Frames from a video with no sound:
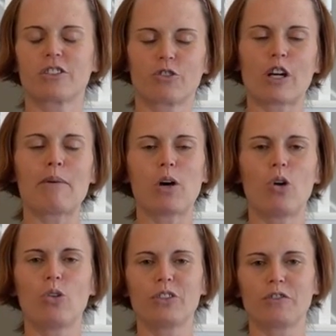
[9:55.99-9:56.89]
grab a
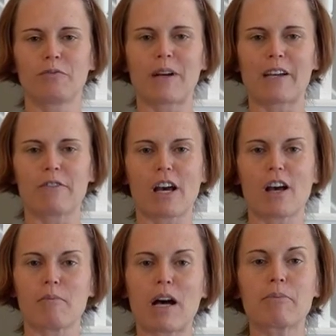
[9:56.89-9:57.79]
hold of my
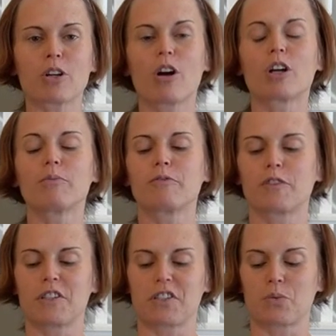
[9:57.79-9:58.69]
upper arm
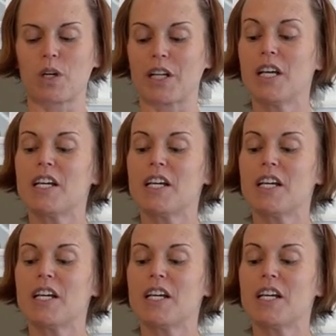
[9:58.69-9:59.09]
for this one